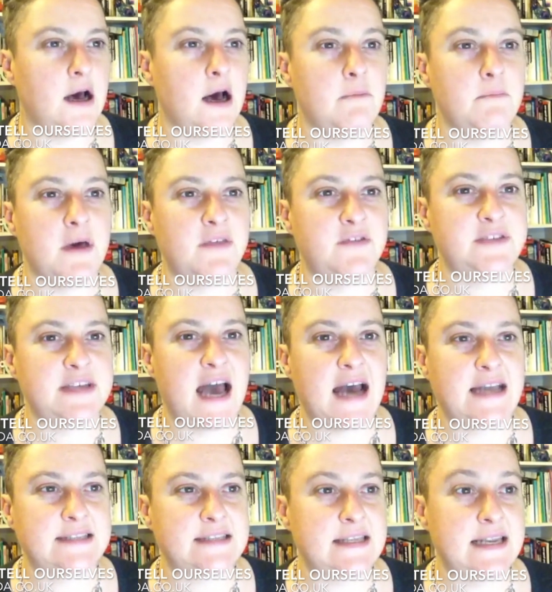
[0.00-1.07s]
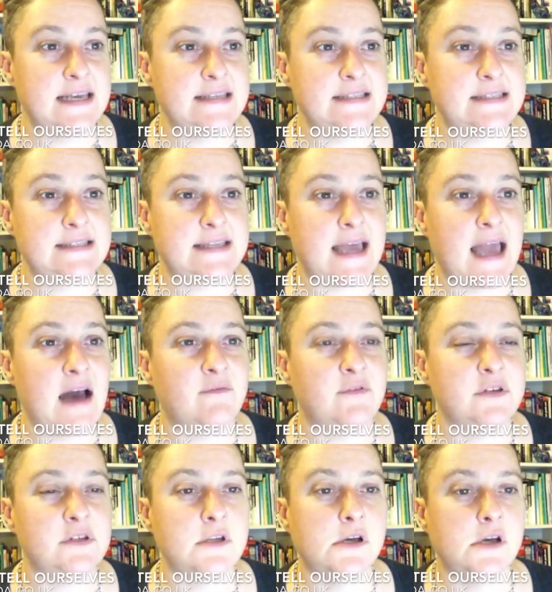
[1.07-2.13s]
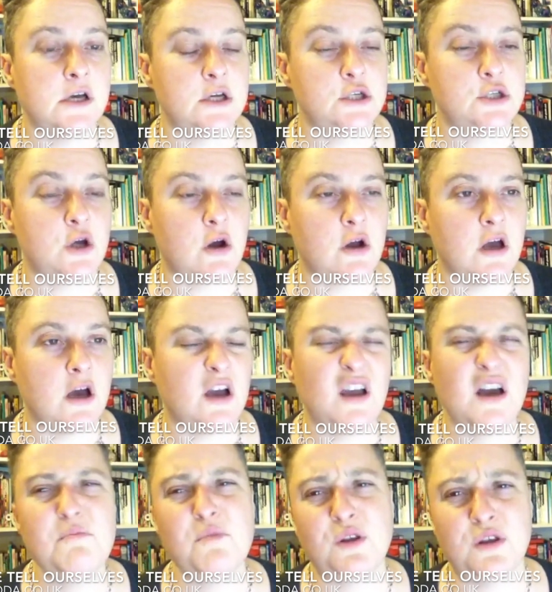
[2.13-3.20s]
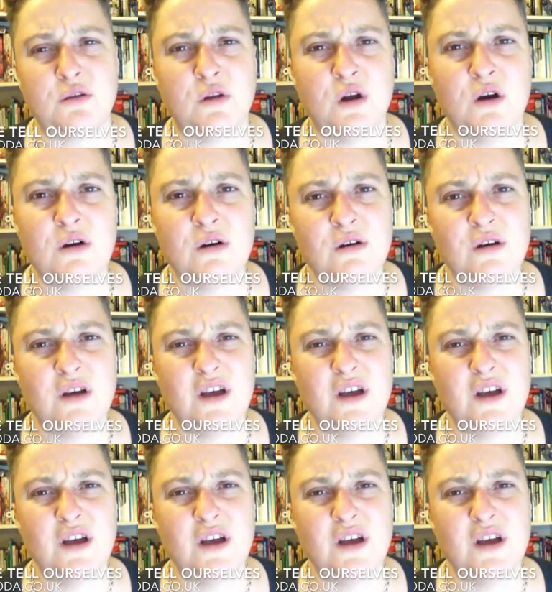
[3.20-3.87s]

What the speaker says: myth to add to the list. They haven't. Shocker. Come on, you lot.